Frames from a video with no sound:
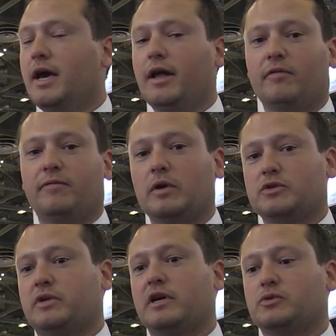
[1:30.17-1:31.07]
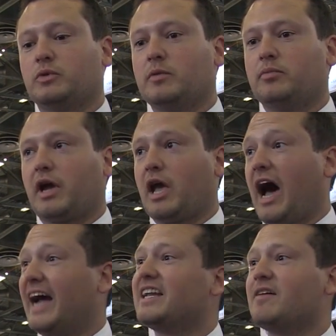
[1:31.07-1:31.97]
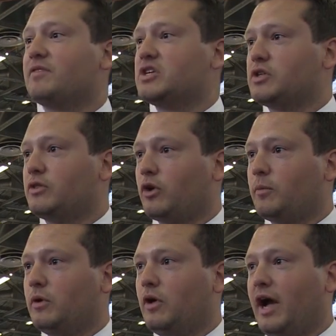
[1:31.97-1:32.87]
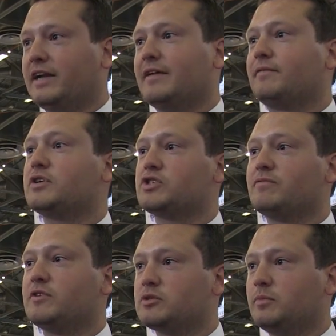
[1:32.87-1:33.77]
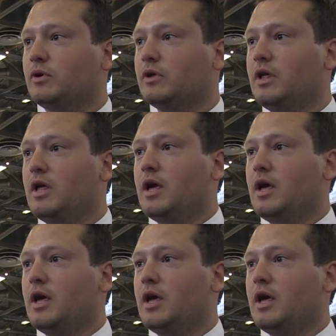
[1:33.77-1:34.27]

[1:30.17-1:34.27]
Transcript: And our focus there is really bringing high-definition thermal, high-definition visible